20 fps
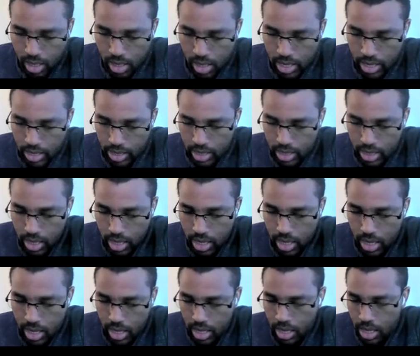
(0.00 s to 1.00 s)
then
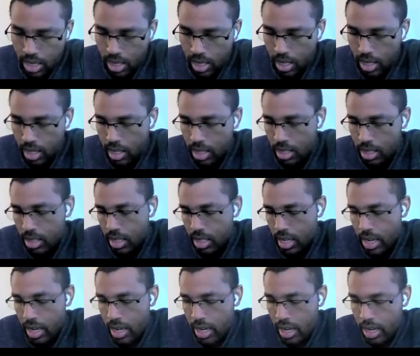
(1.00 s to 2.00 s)
T is
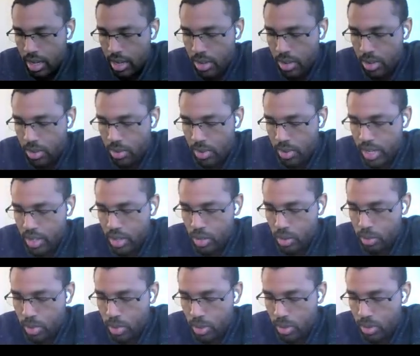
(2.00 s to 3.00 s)
a 3
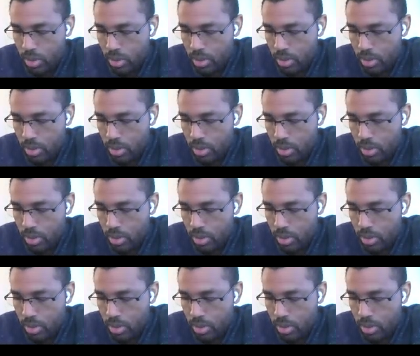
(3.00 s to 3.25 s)
tuple.